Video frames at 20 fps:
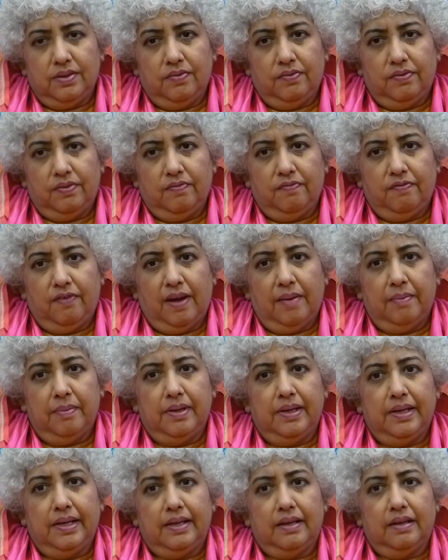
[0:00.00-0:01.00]
of the
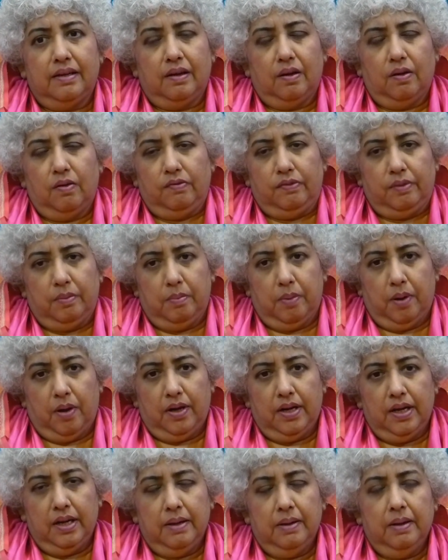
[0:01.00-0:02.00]
family, of the
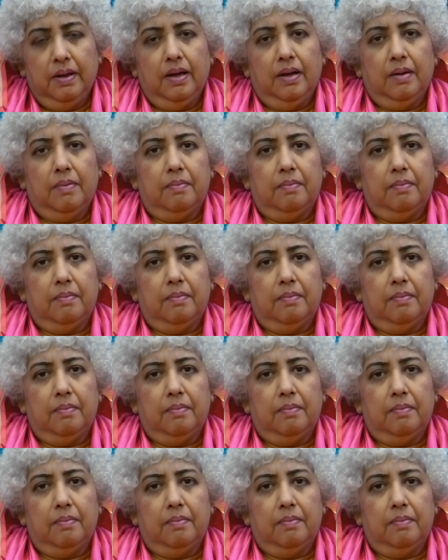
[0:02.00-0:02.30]
body.